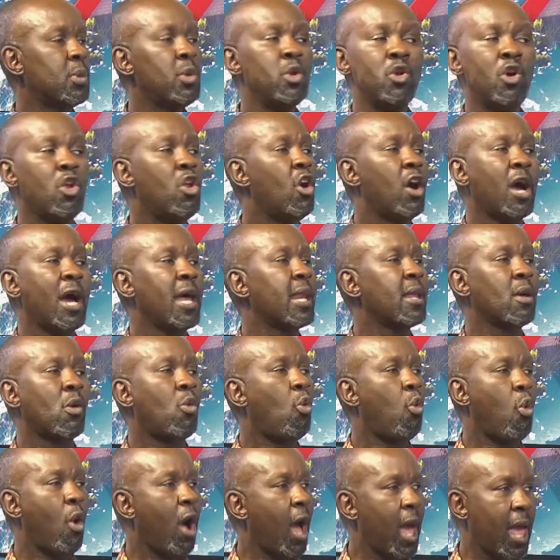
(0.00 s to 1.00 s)
we no longer
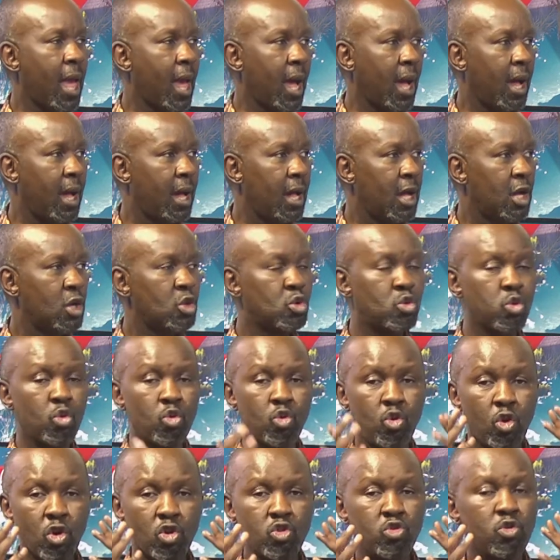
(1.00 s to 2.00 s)
require to
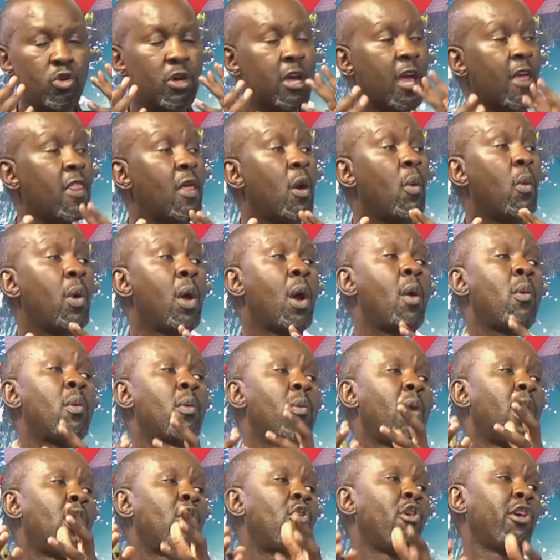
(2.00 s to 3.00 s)
go together where we
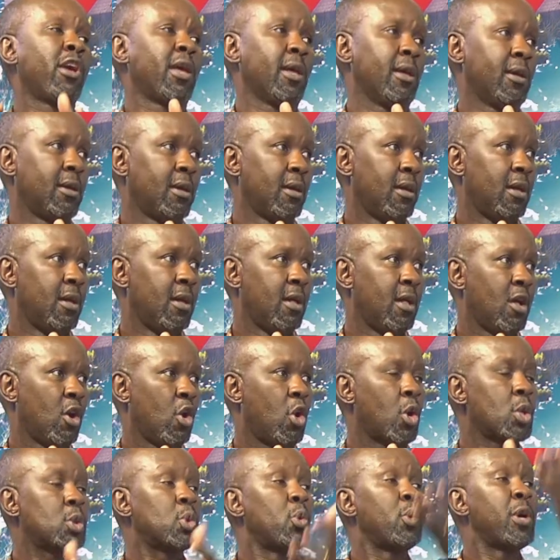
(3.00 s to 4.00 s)
were going.
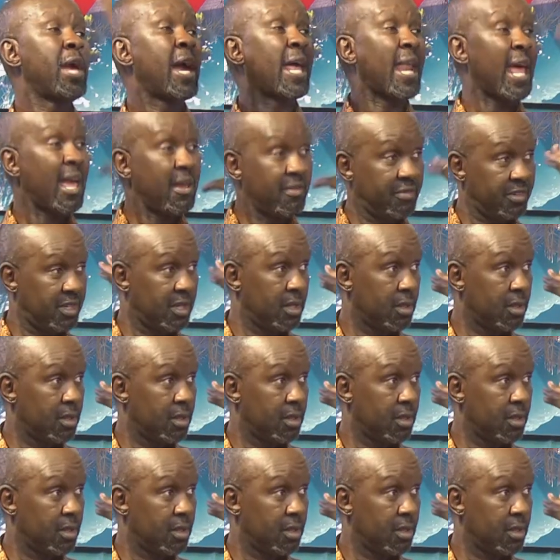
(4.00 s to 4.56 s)
Because we arrived.